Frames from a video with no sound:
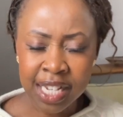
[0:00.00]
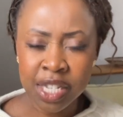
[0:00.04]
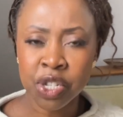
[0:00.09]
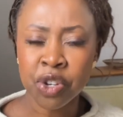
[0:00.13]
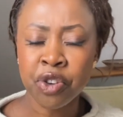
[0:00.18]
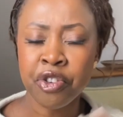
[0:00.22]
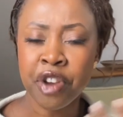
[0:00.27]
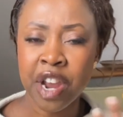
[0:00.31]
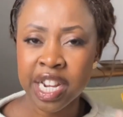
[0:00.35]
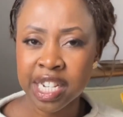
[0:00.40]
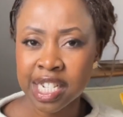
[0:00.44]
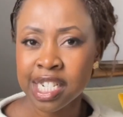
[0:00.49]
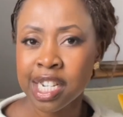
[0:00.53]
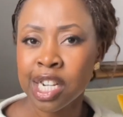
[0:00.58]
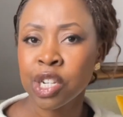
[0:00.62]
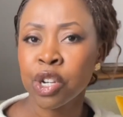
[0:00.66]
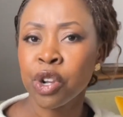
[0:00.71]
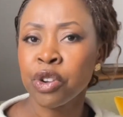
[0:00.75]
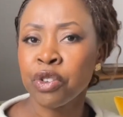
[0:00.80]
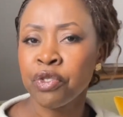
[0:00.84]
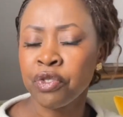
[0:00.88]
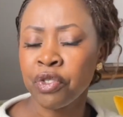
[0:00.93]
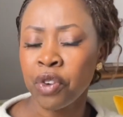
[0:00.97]
has created a
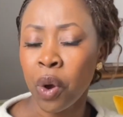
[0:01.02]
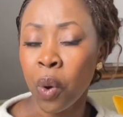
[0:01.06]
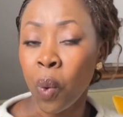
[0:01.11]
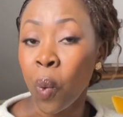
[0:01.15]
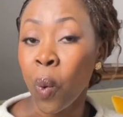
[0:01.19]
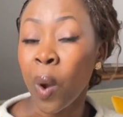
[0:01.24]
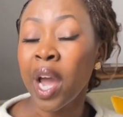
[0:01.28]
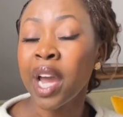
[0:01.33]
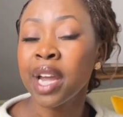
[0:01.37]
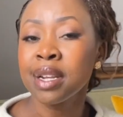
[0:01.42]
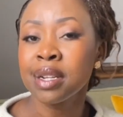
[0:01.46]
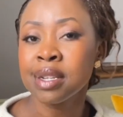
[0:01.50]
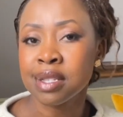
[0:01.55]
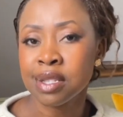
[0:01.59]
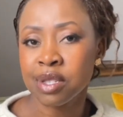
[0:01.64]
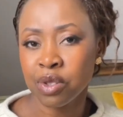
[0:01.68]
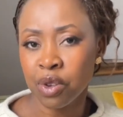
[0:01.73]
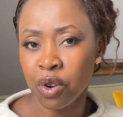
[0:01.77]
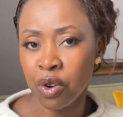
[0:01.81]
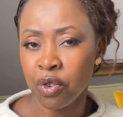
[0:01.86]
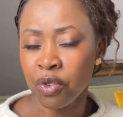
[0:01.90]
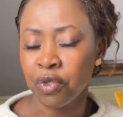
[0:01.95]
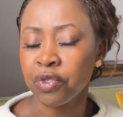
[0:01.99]
lot of awareness
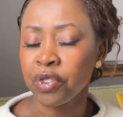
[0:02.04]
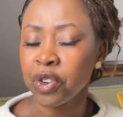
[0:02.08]
of